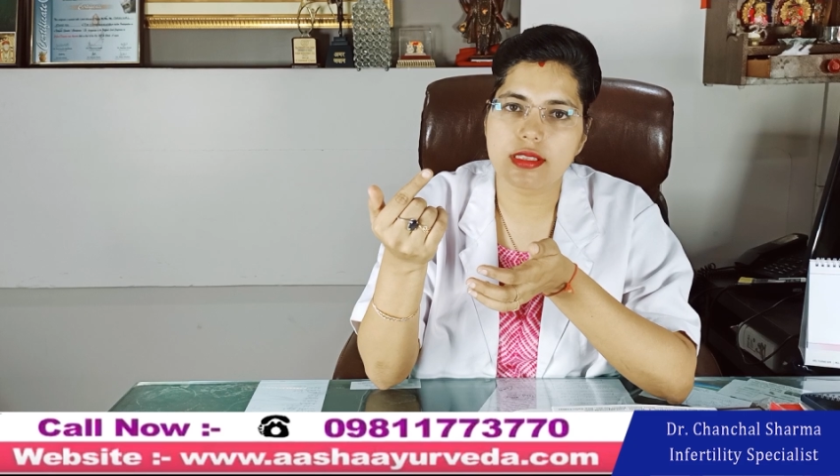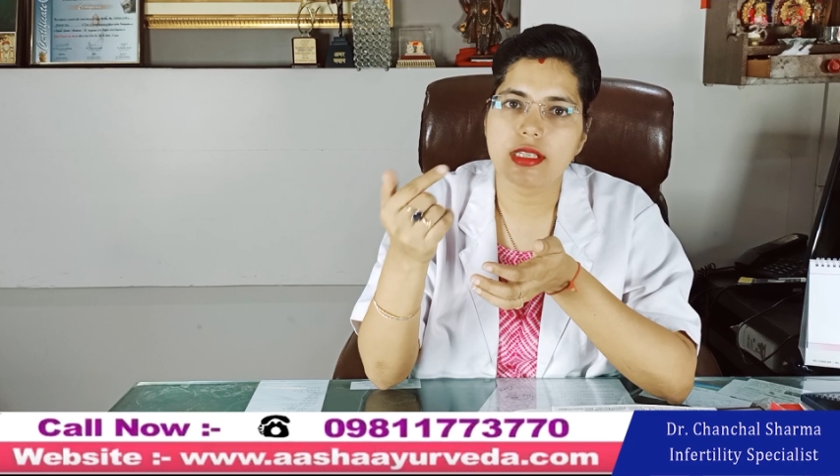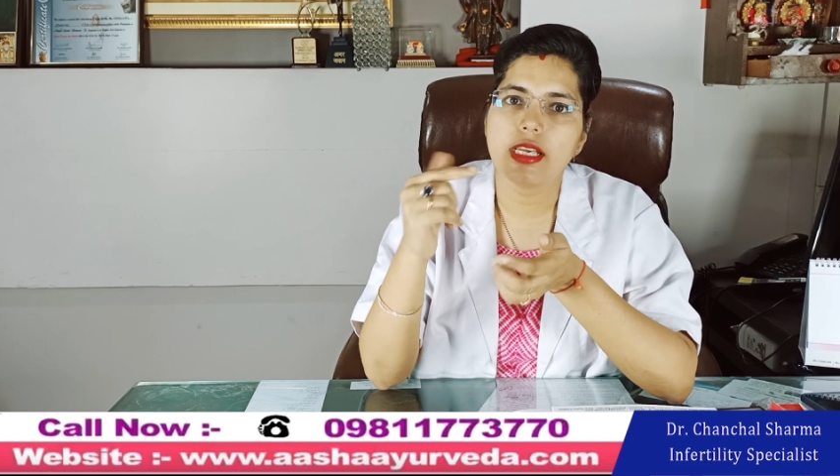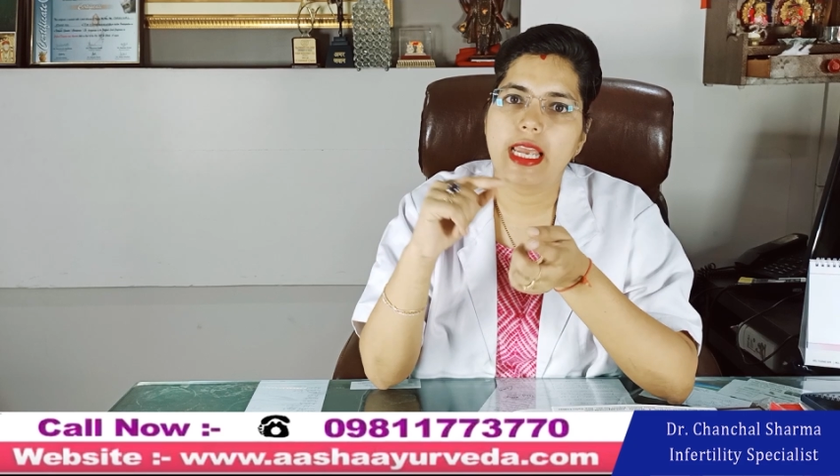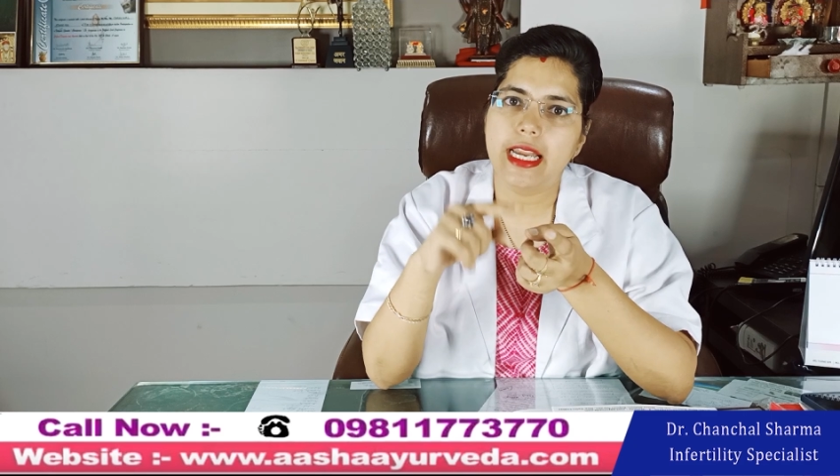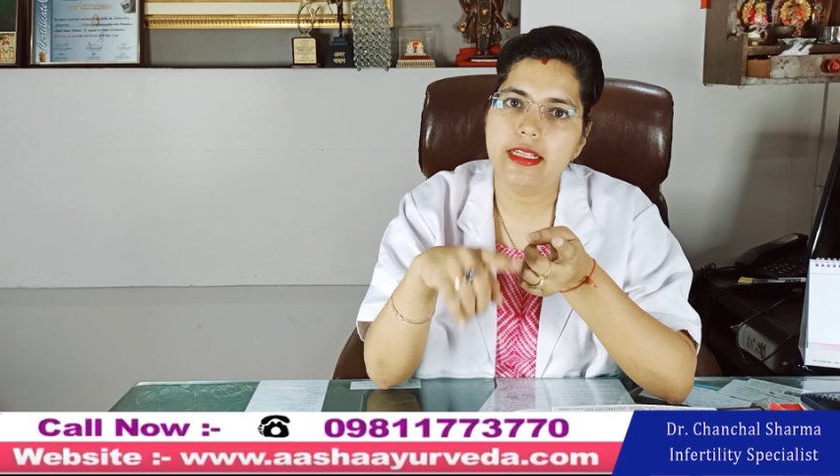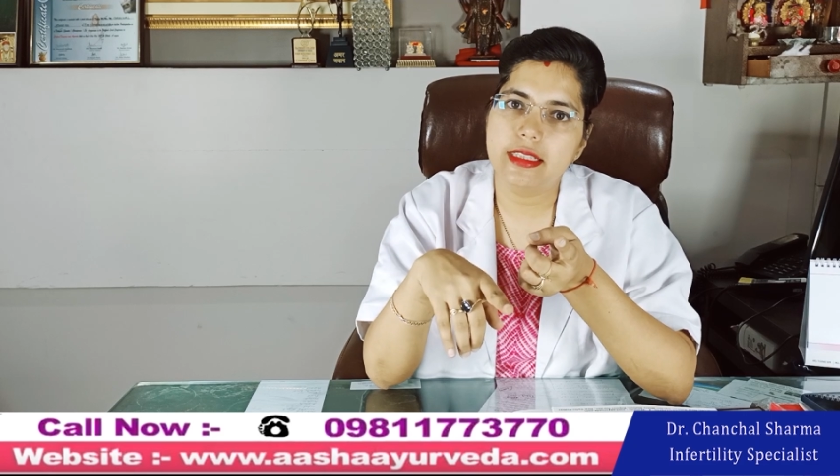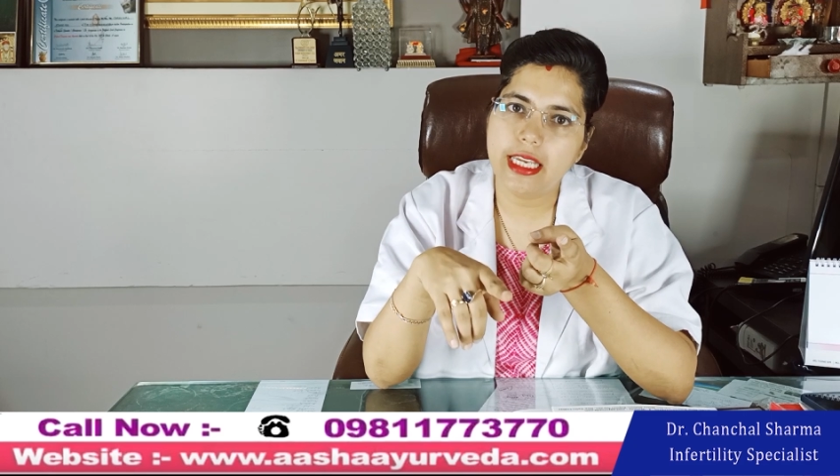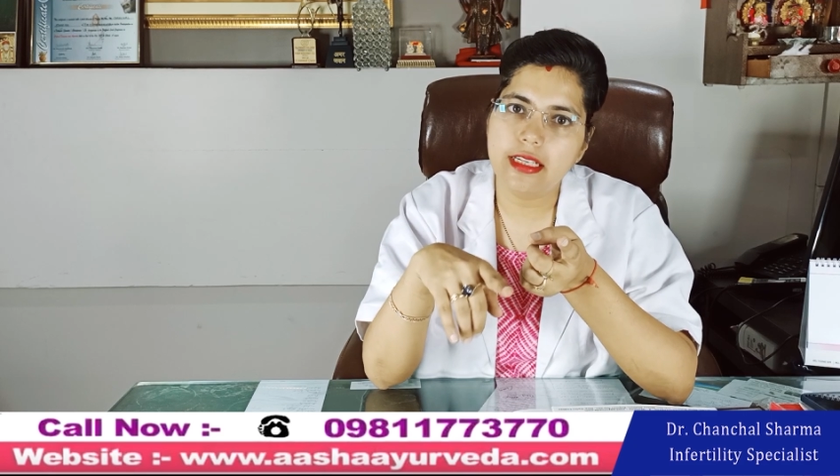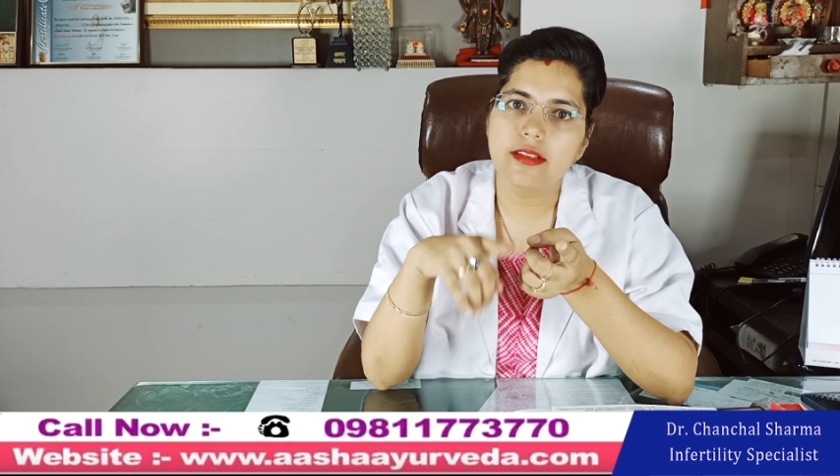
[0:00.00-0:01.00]
and
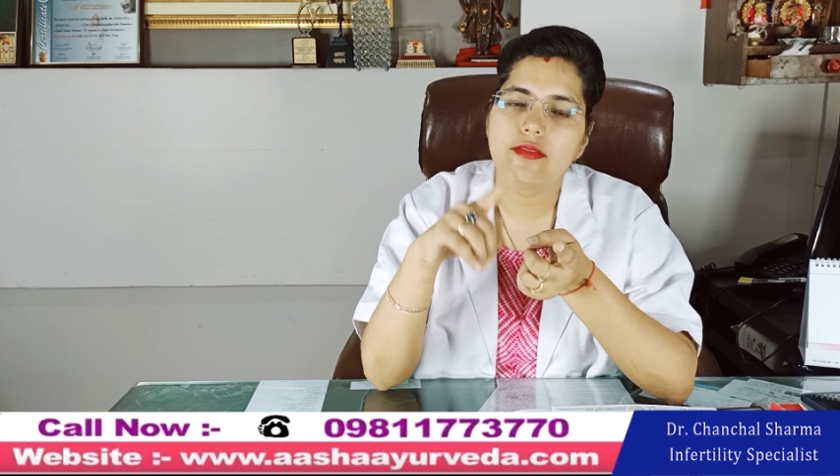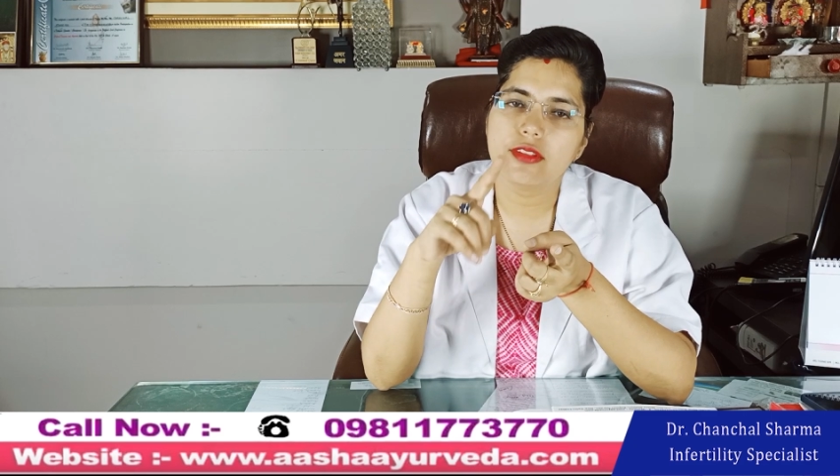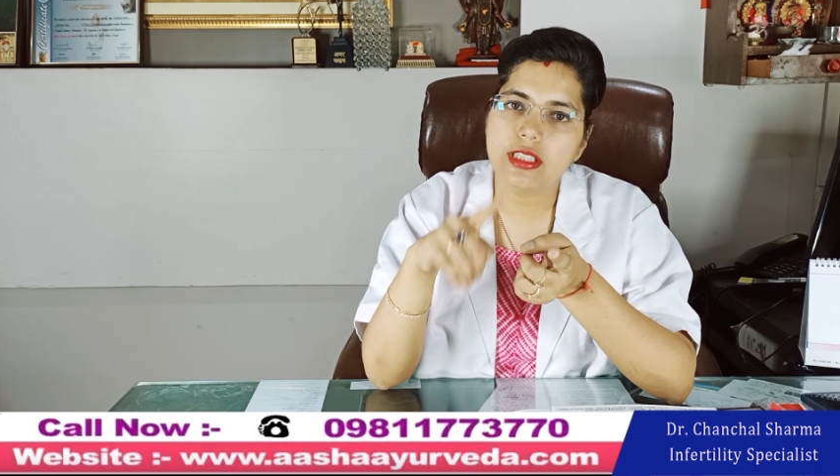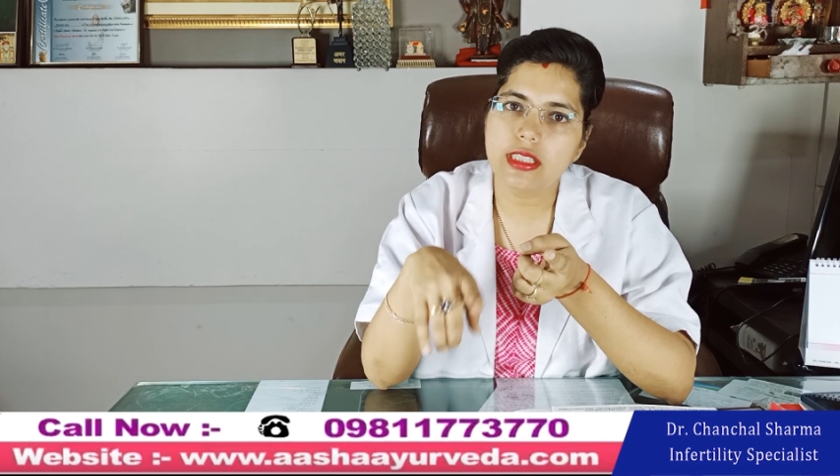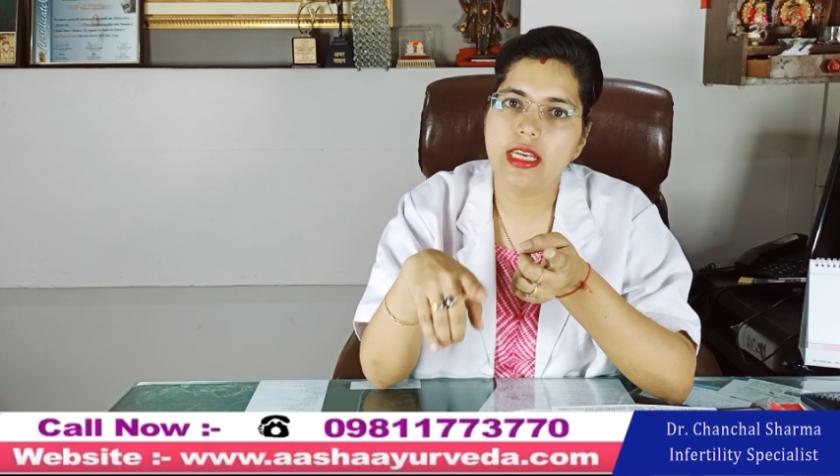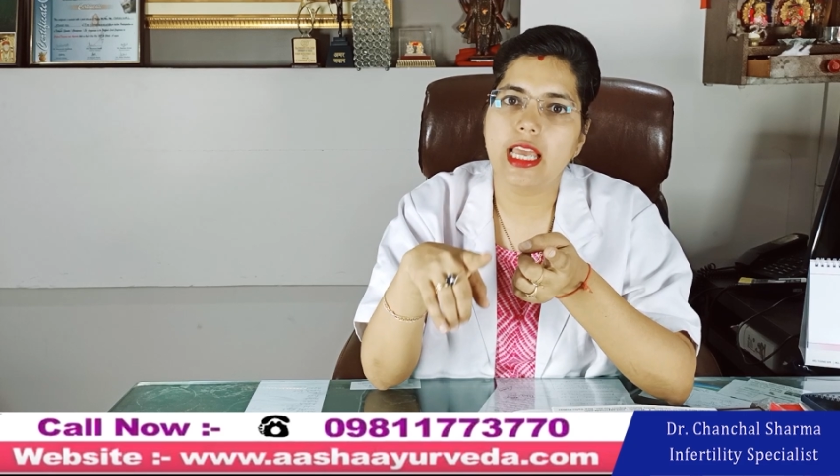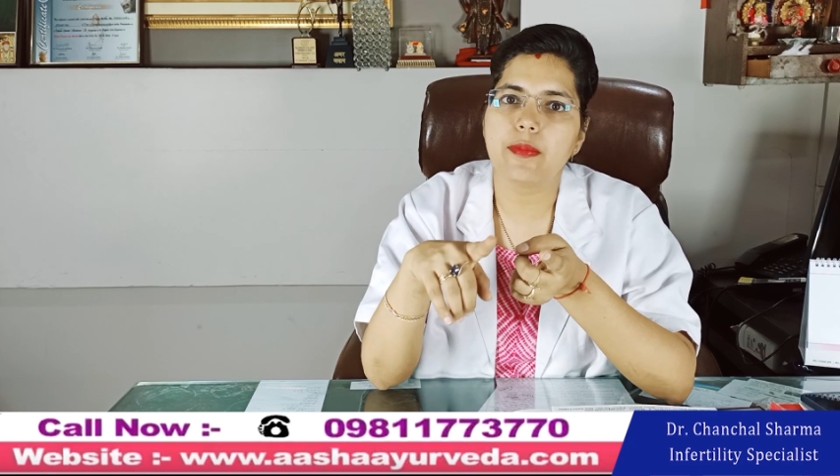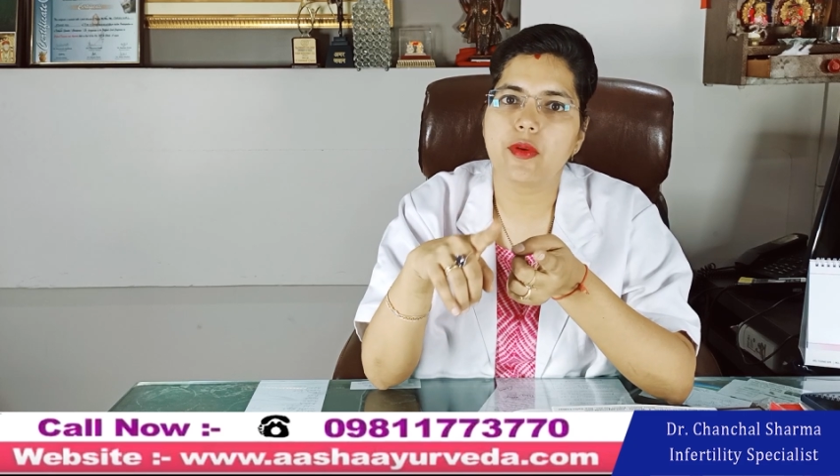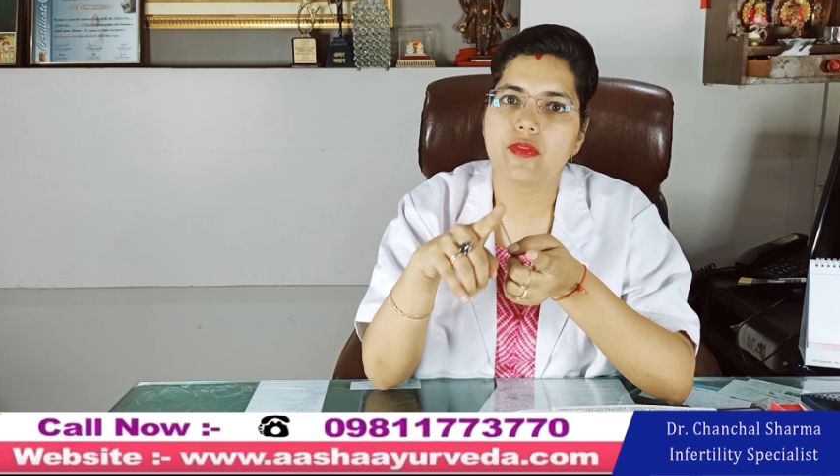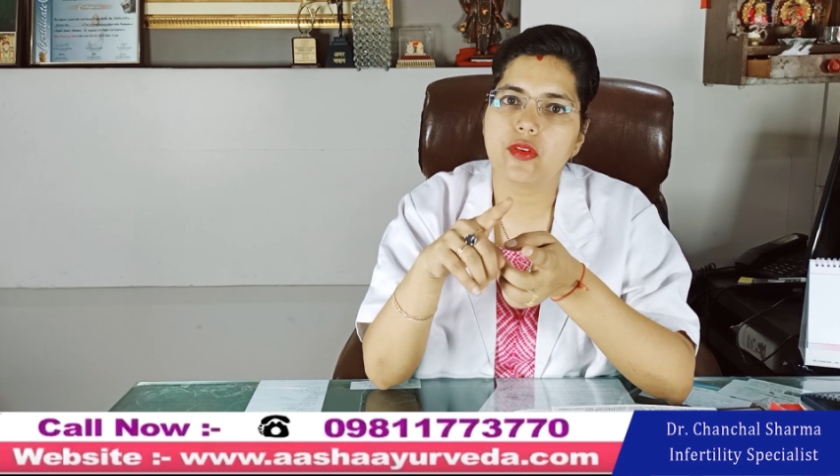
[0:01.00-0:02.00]
then with the help of
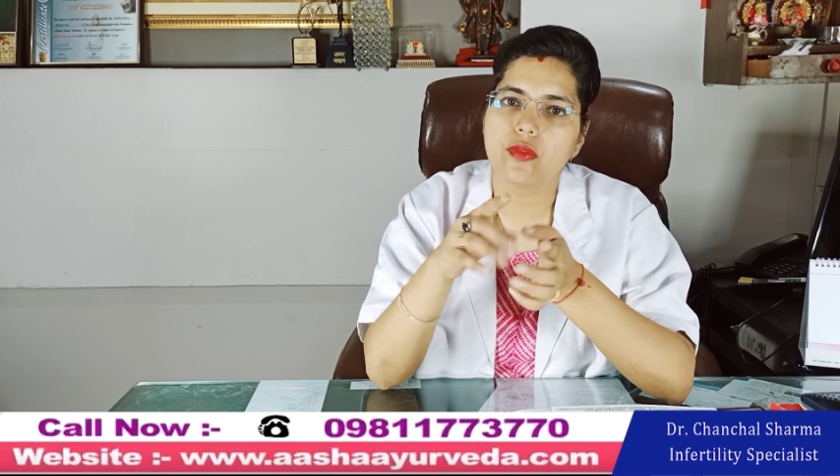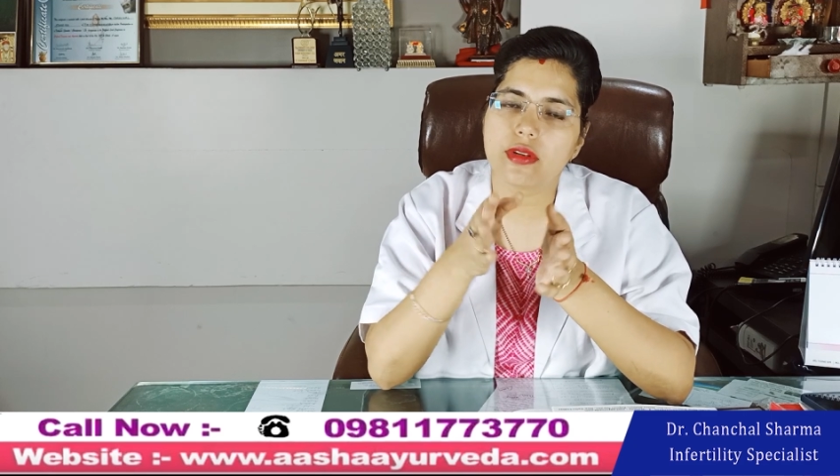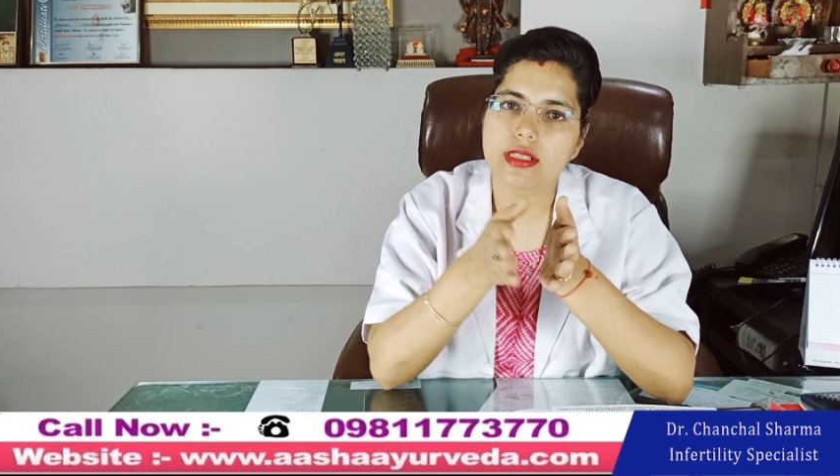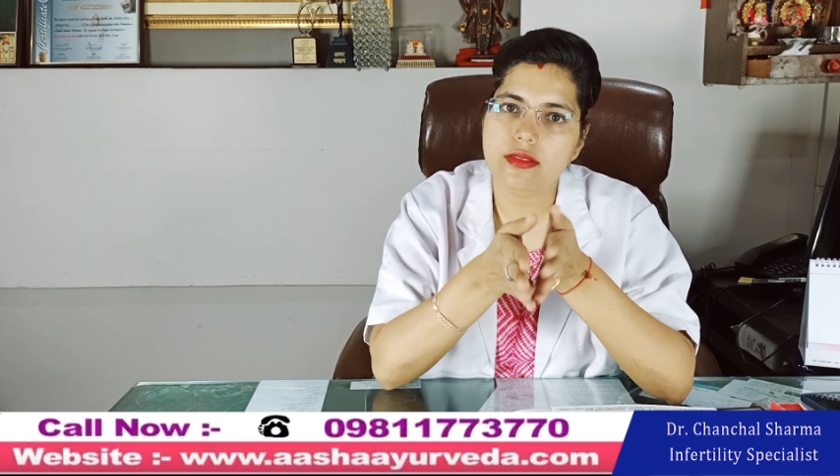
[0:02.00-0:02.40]
uterus,